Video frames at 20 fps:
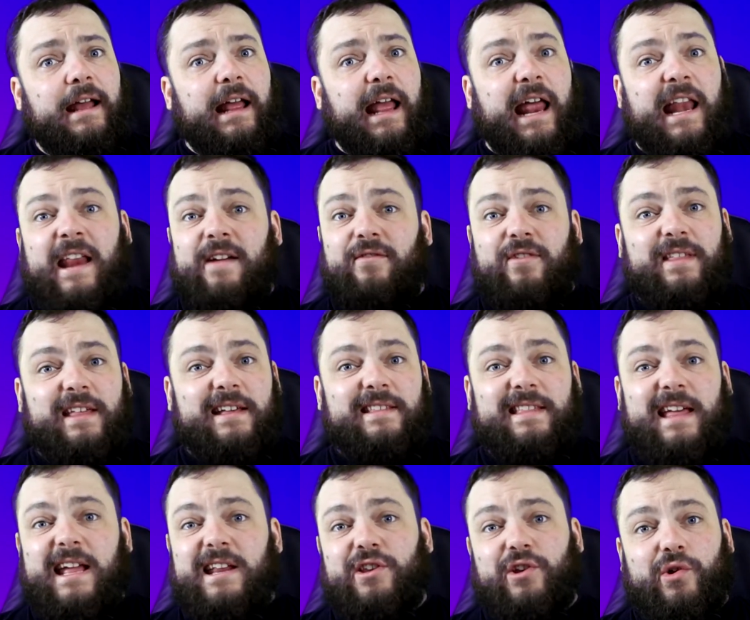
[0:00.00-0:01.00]
and everything
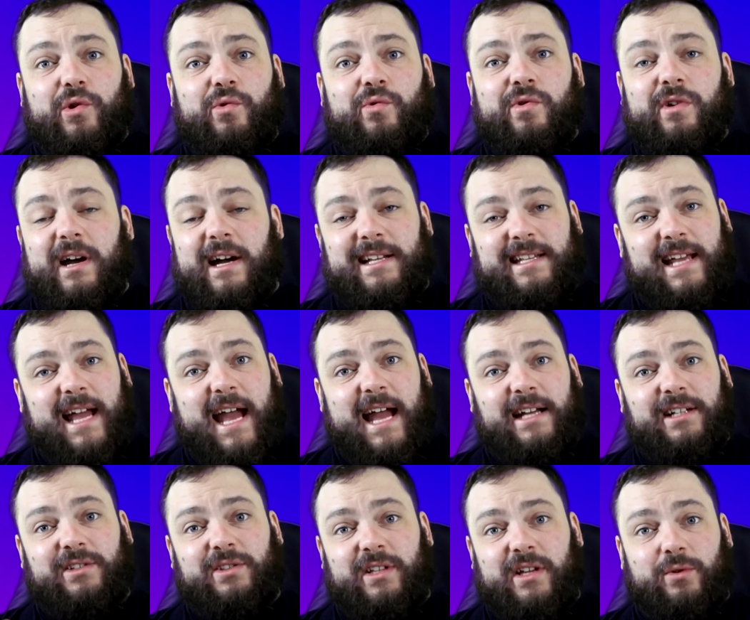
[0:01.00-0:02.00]
they do,
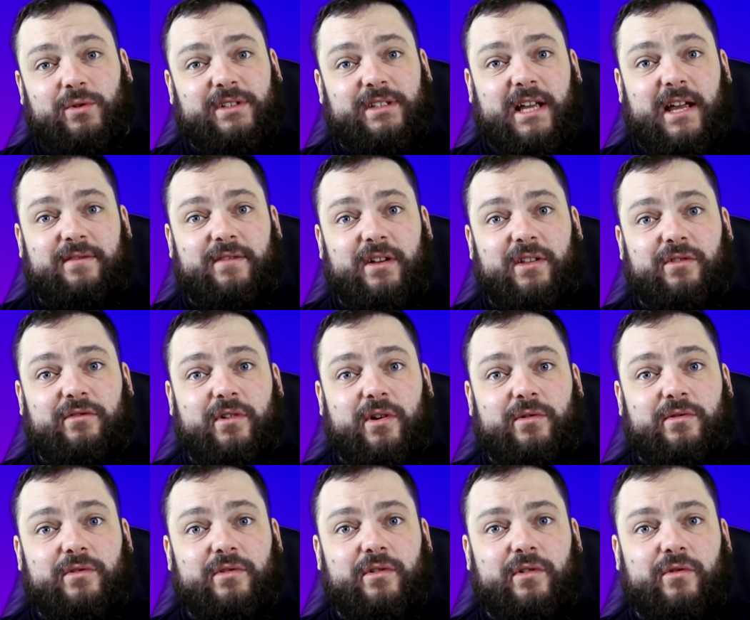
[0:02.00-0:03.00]
attacks or saving
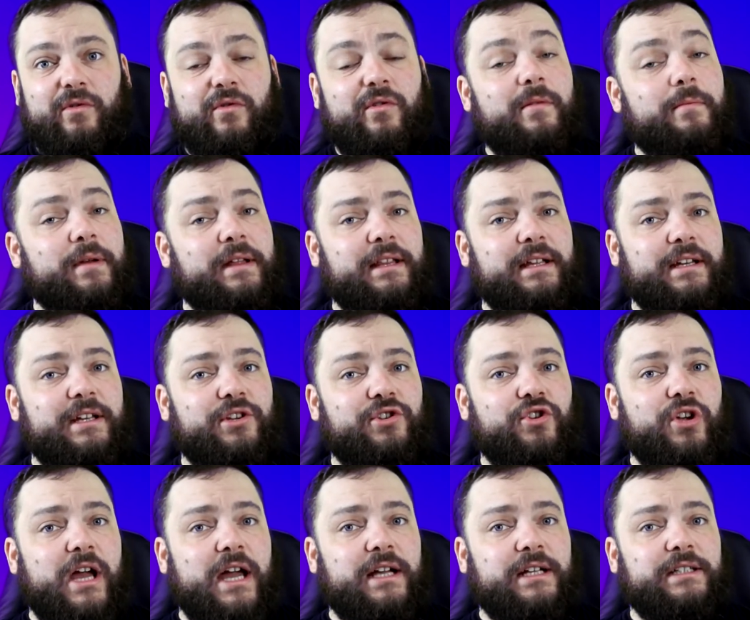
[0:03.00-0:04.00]
throws or ability
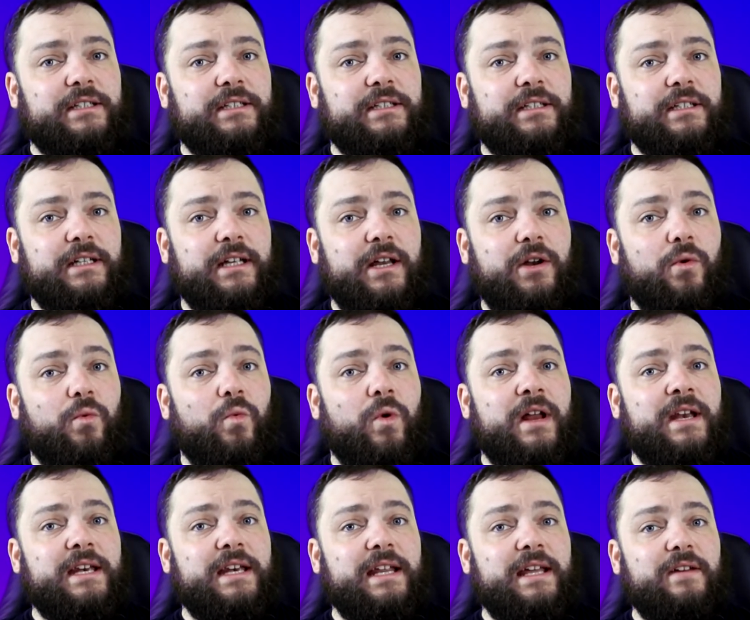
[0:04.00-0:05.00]
checks, get a
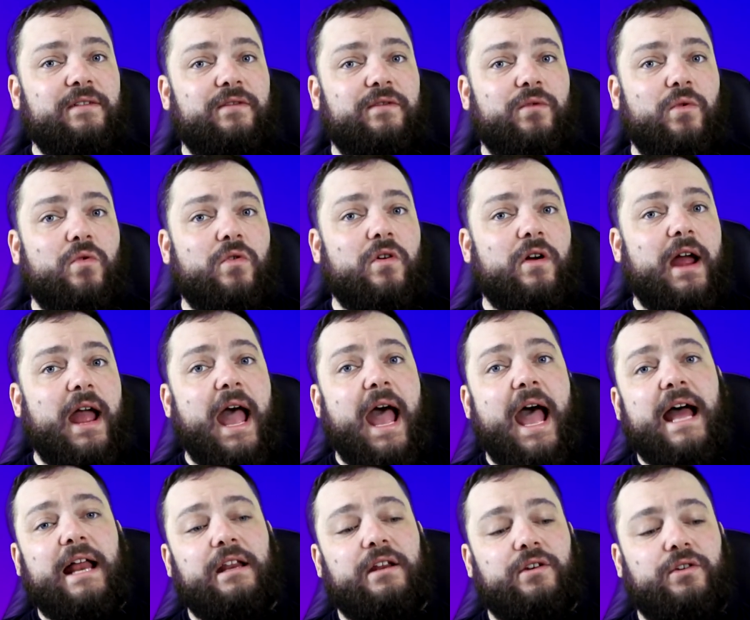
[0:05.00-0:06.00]
1d4
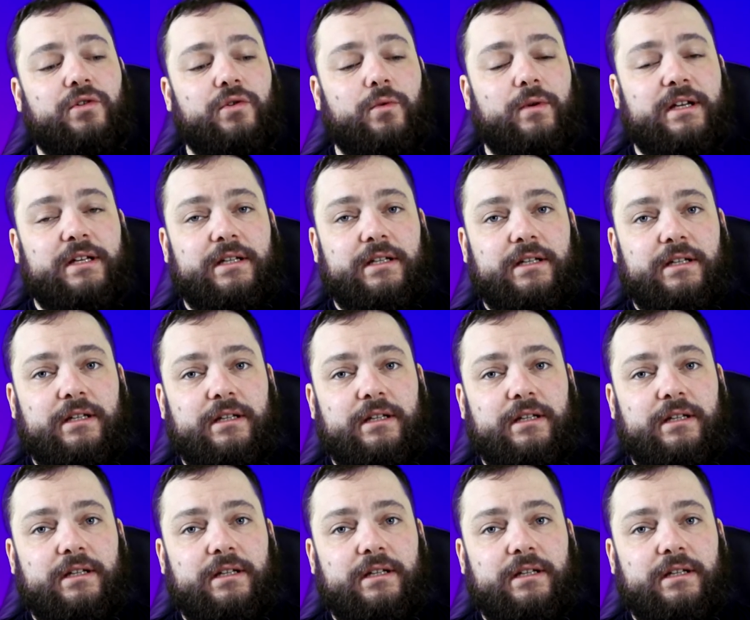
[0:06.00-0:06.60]
added to it.